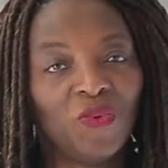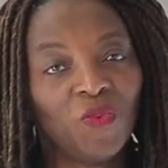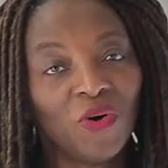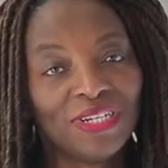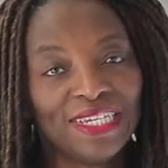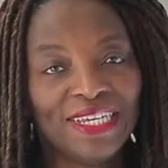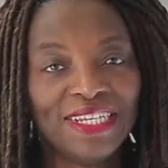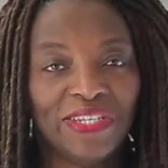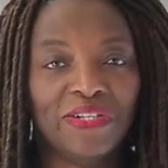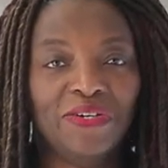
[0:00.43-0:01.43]
What
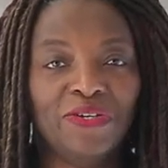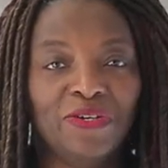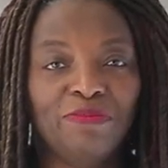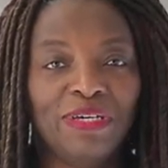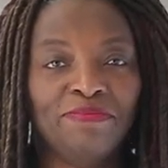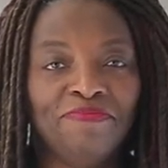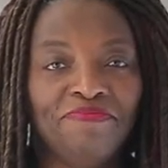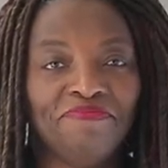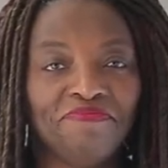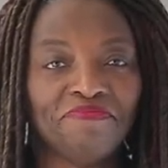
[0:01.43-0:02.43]
is glaucoma?
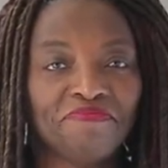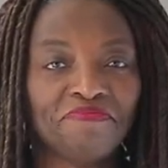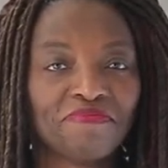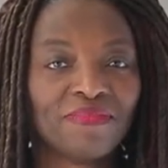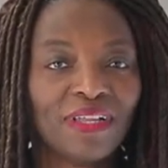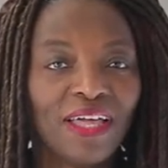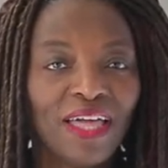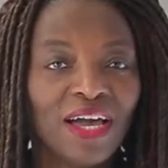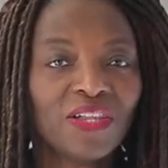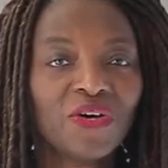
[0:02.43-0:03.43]

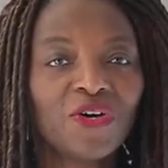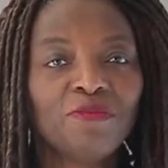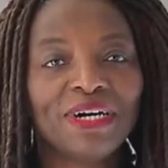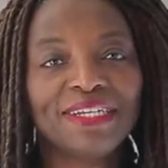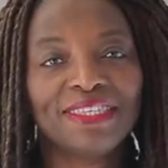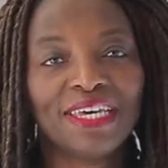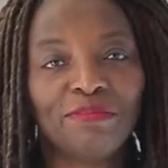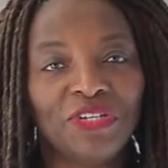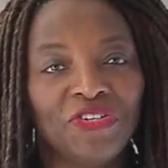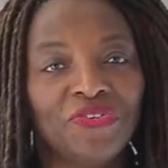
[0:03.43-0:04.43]
Glaucoma is
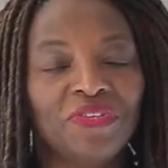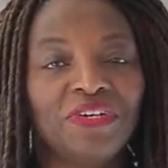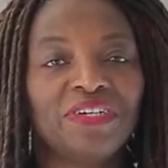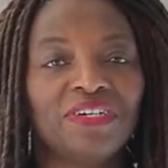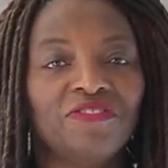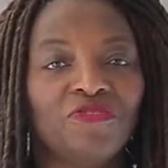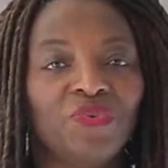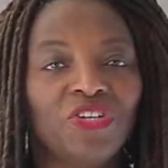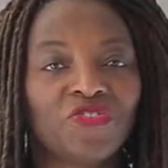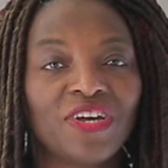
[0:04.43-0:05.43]
damage to the nerve
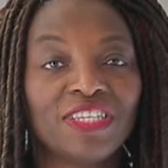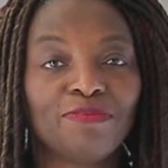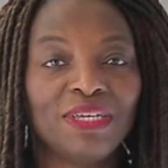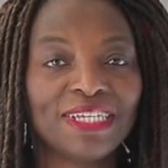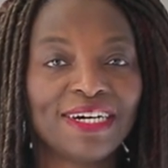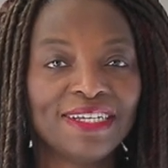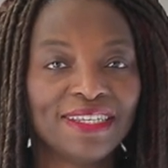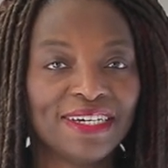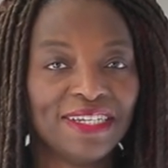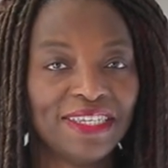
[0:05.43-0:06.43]
which transmit
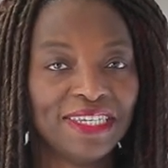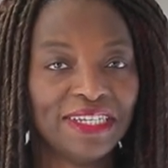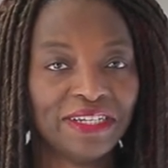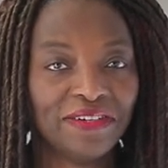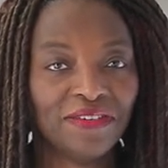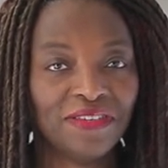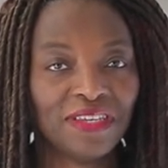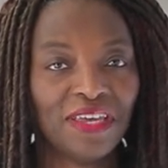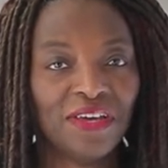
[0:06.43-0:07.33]
eyesight signals